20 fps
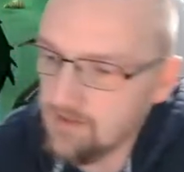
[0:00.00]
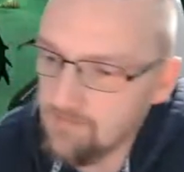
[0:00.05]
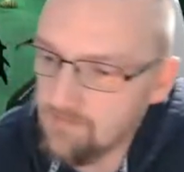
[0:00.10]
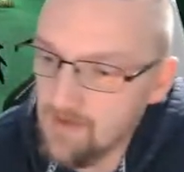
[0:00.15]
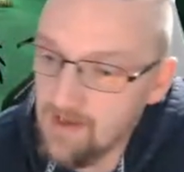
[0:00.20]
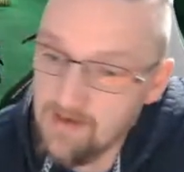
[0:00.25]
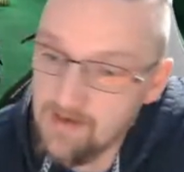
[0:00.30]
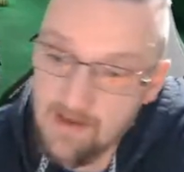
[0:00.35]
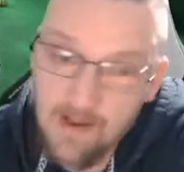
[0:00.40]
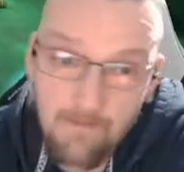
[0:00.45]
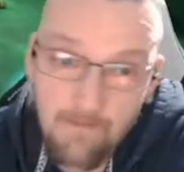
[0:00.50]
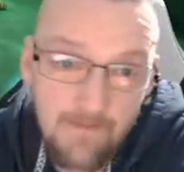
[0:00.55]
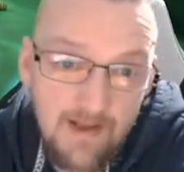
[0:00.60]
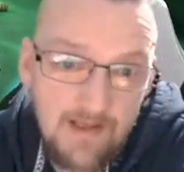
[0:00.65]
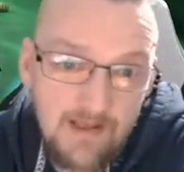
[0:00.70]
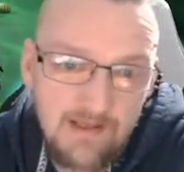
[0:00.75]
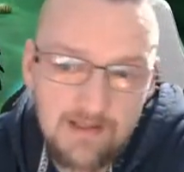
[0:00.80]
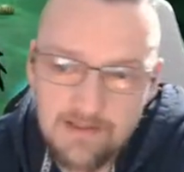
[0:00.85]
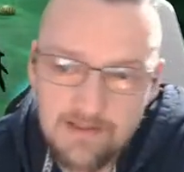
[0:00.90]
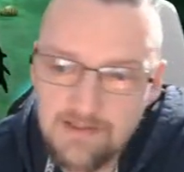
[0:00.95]
and
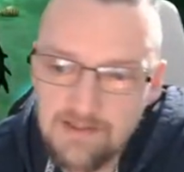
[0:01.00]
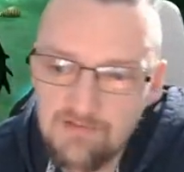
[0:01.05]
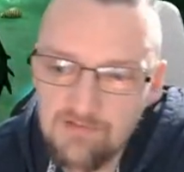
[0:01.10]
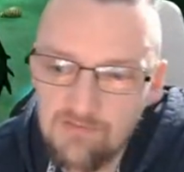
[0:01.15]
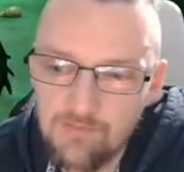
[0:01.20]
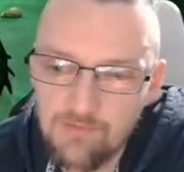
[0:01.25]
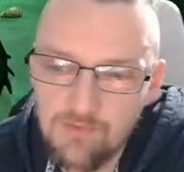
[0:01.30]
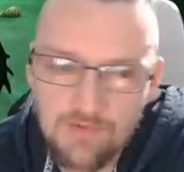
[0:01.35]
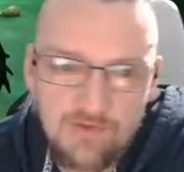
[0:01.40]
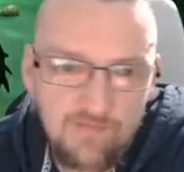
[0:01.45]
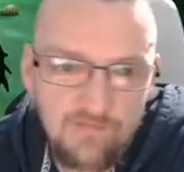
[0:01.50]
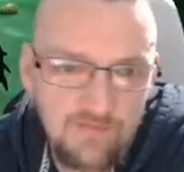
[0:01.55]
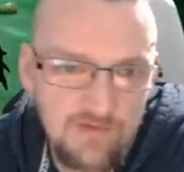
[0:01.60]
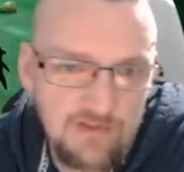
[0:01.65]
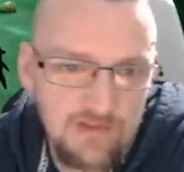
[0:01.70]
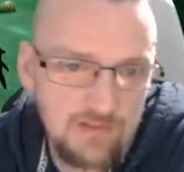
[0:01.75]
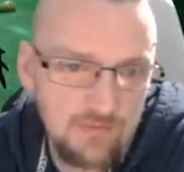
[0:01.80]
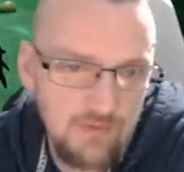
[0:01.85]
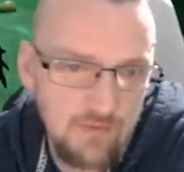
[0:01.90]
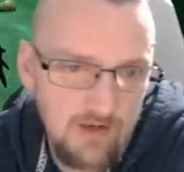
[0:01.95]
make a considerable
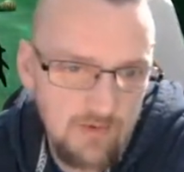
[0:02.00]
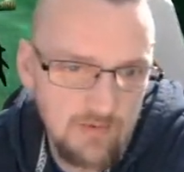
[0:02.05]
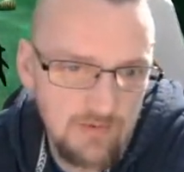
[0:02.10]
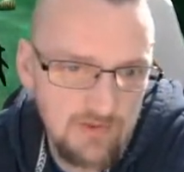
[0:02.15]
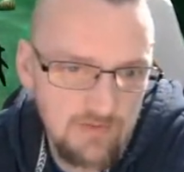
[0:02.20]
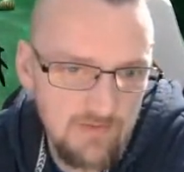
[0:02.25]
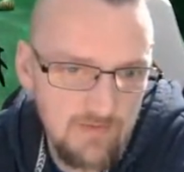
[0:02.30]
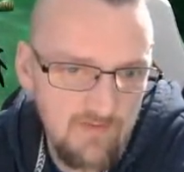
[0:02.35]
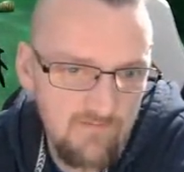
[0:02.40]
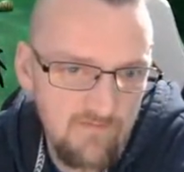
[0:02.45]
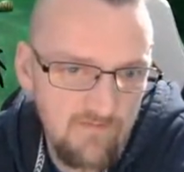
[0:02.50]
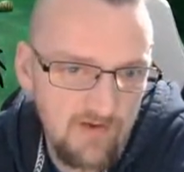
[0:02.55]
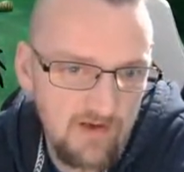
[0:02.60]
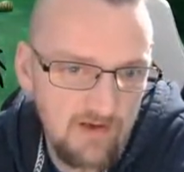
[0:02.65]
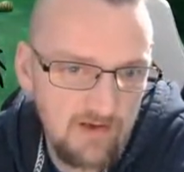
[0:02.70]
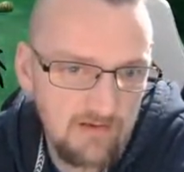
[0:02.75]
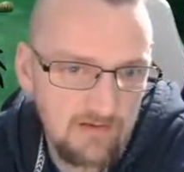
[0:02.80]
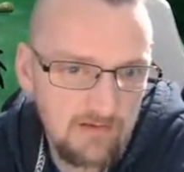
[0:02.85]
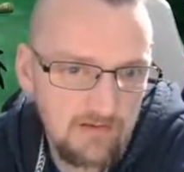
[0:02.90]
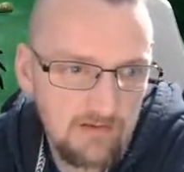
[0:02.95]
difference as well. To be fair,